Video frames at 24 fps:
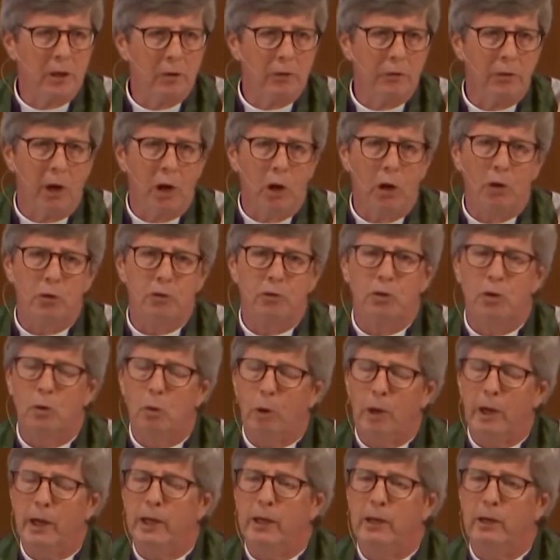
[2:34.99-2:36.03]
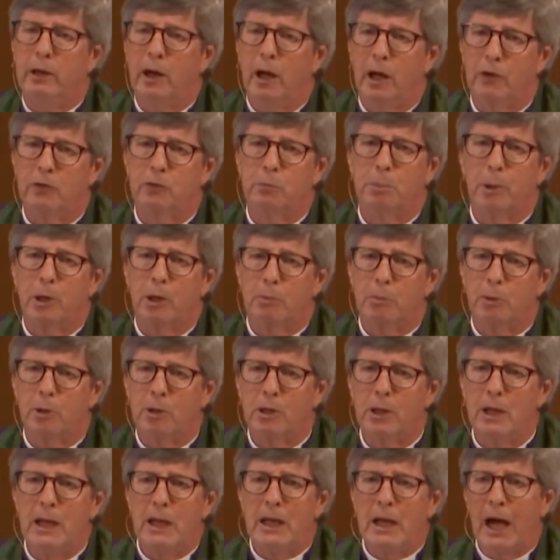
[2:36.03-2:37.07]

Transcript: those who were inhospitable.